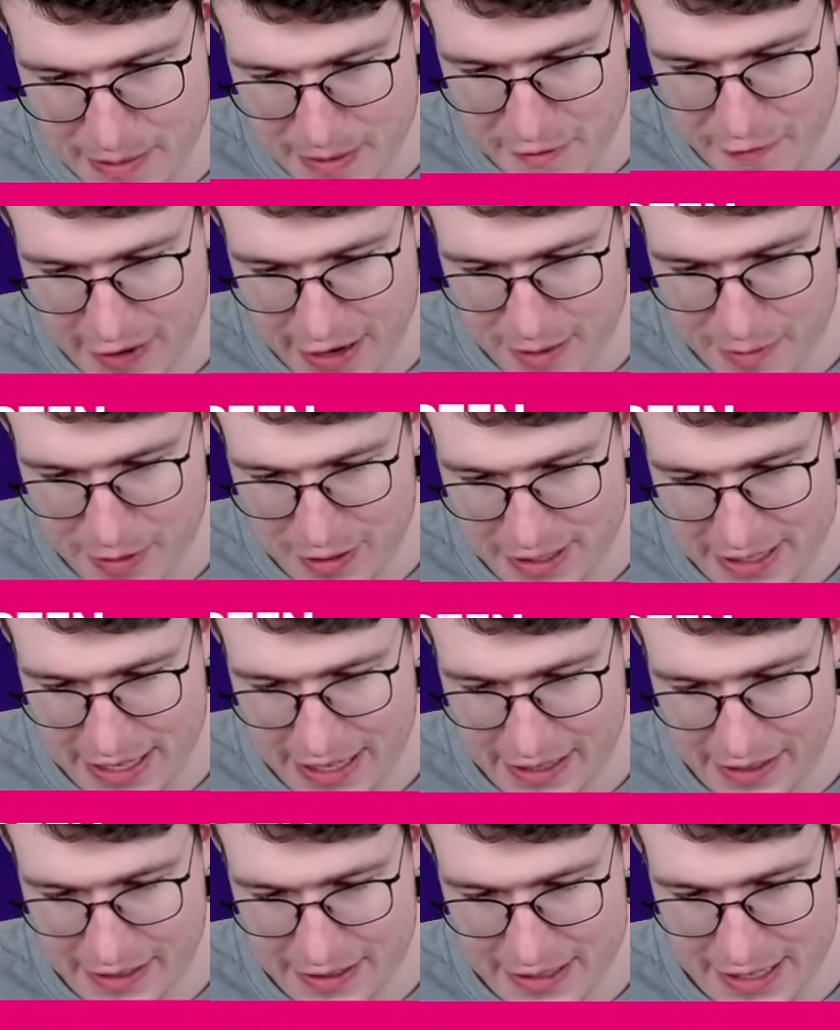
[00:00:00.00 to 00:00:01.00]
Fireball
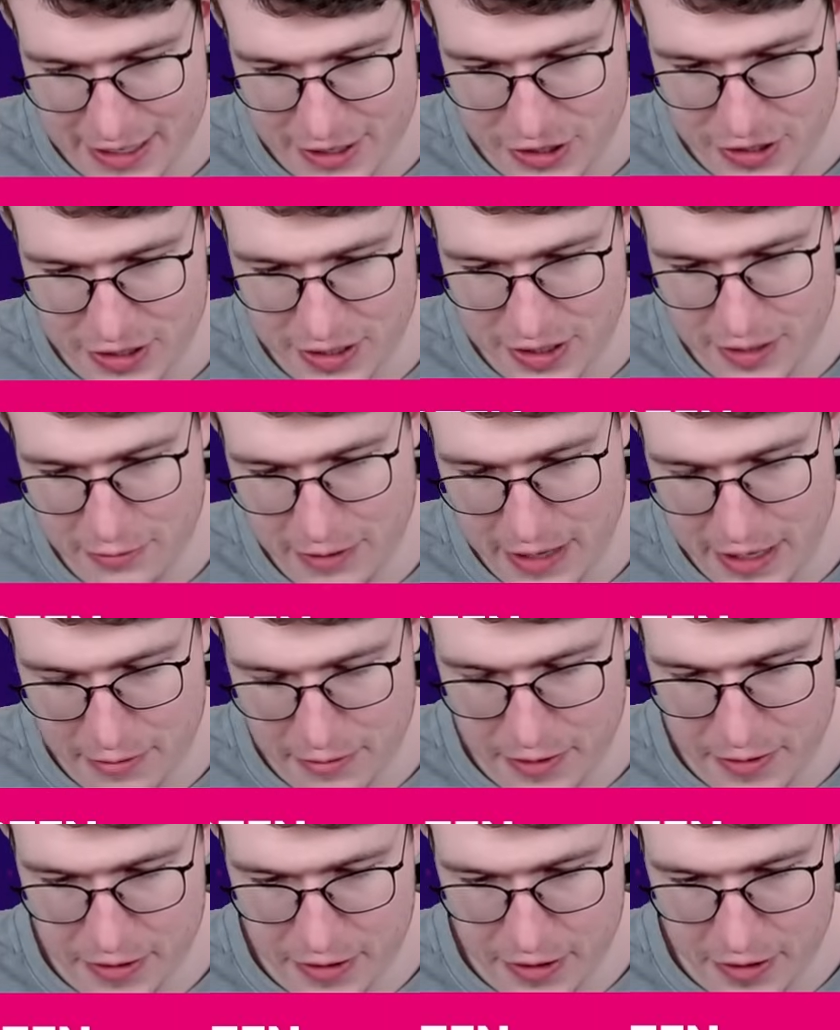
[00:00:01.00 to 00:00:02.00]
cycle is actually the way we
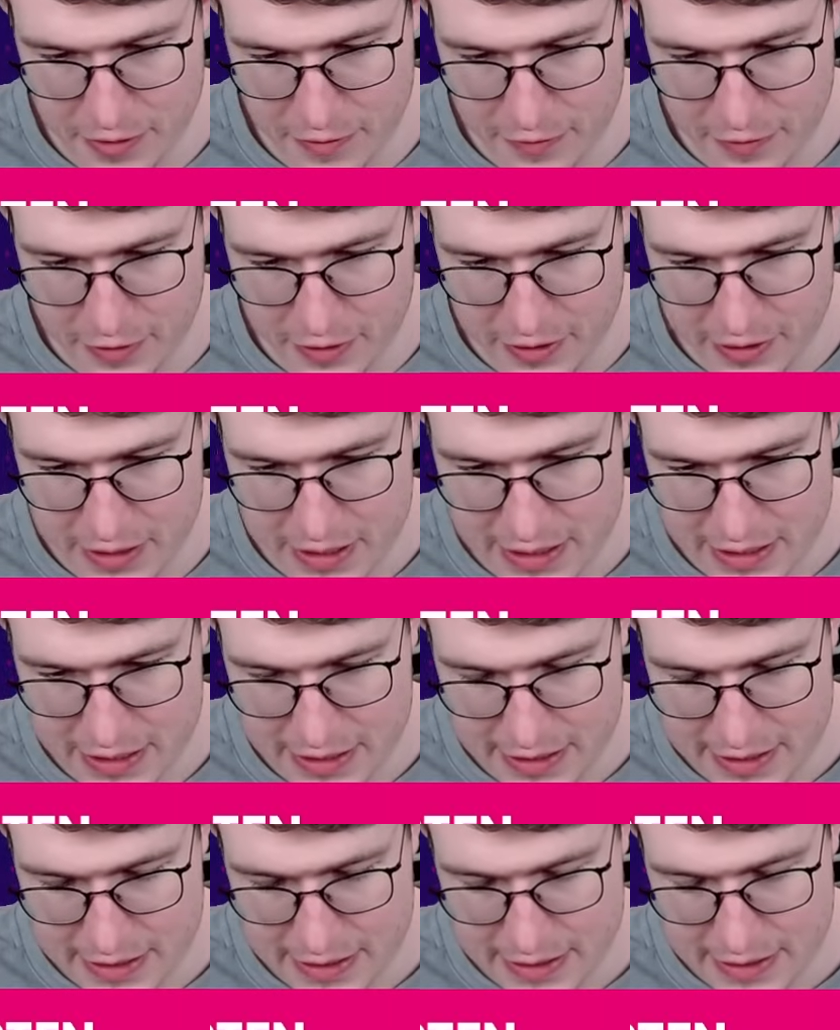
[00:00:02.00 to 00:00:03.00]
want to go for.
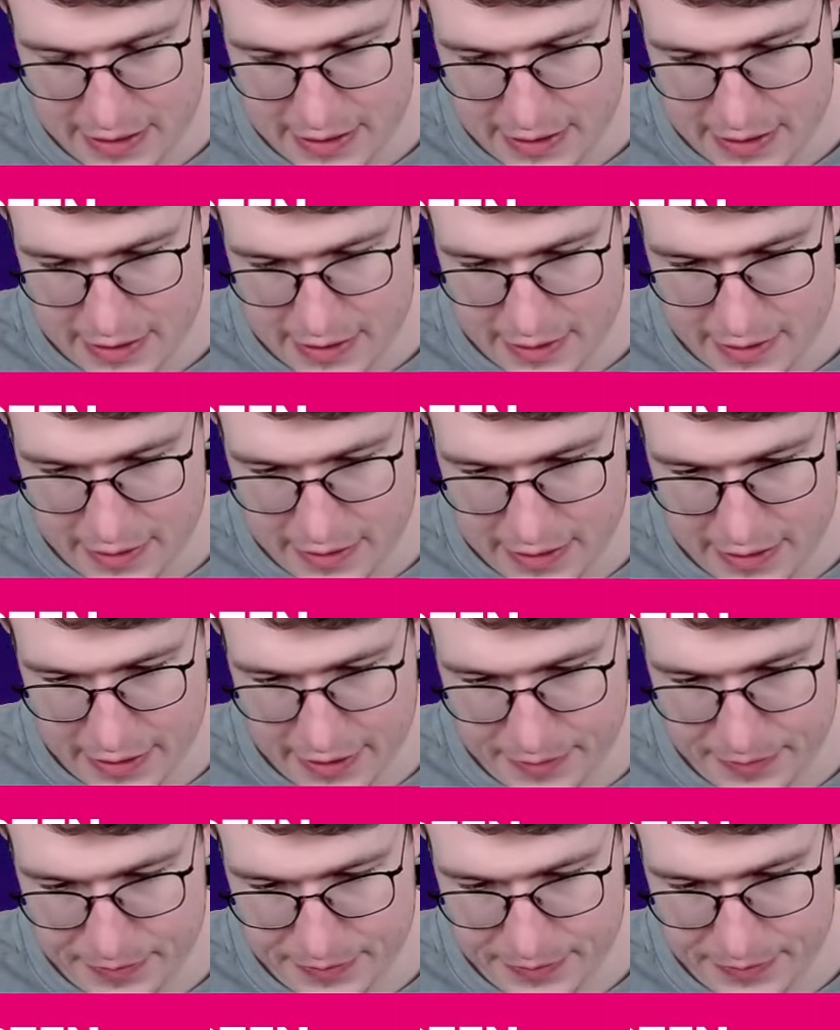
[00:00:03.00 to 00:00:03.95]
Okay.